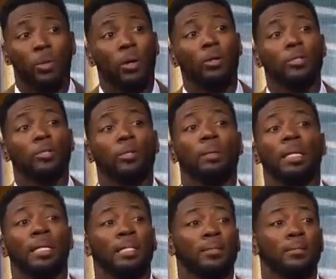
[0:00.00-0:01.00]
But we also
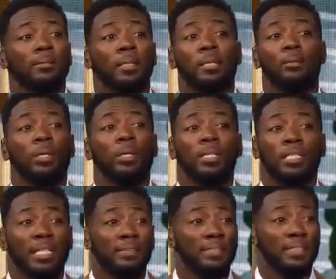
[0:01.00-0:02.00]
played them in
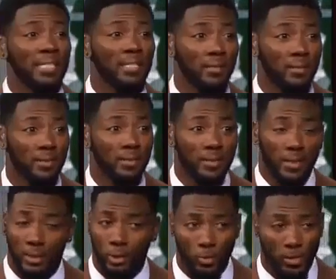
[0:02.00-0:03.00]
week 17,
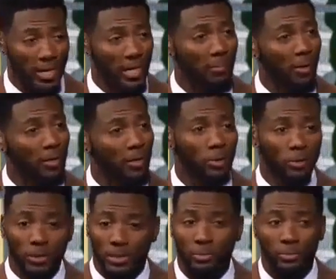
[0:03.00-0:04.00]
and so we came out, and, you
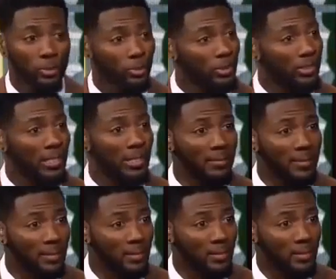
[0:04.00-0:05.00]
know, we said we're going to do the same
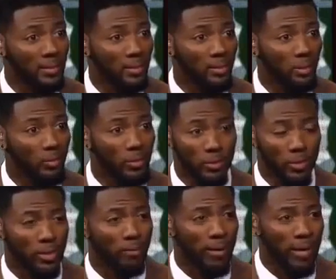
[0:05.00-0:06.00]
thing. You know, we're
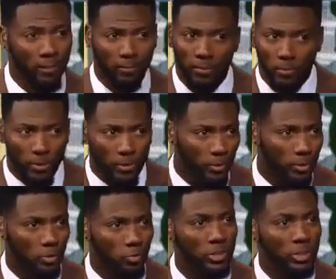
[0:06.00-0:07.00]
going to come after them, but we're
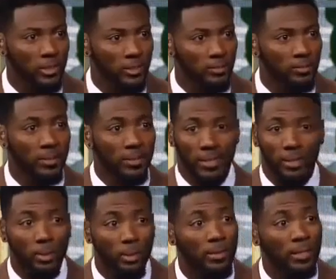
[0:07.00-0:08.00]
going to switch it up.
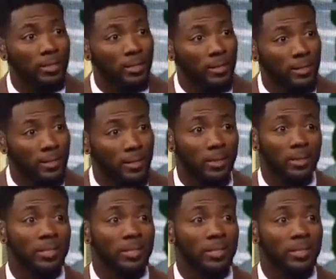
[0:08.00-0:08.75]
And you know what they did?